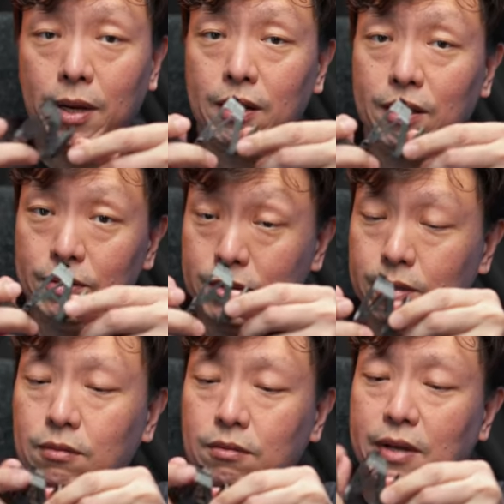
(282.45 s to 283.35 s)
but it
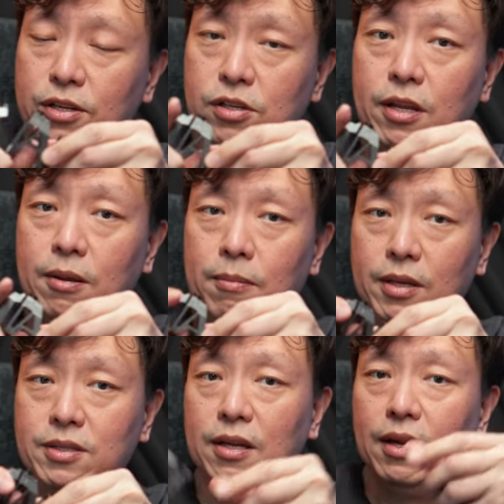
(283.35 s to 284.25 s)
still actually
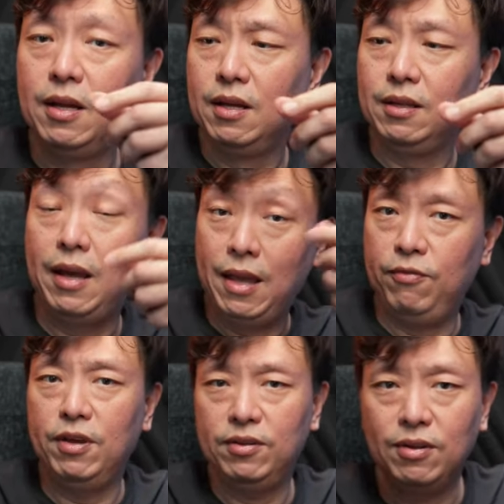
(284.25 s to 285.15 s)
makes it the
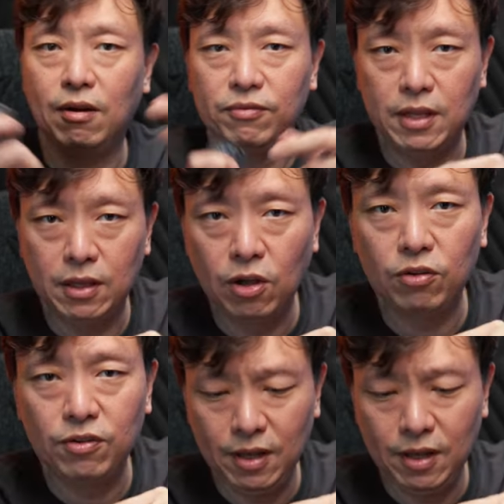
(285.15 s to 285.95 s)
heaviest of the lot.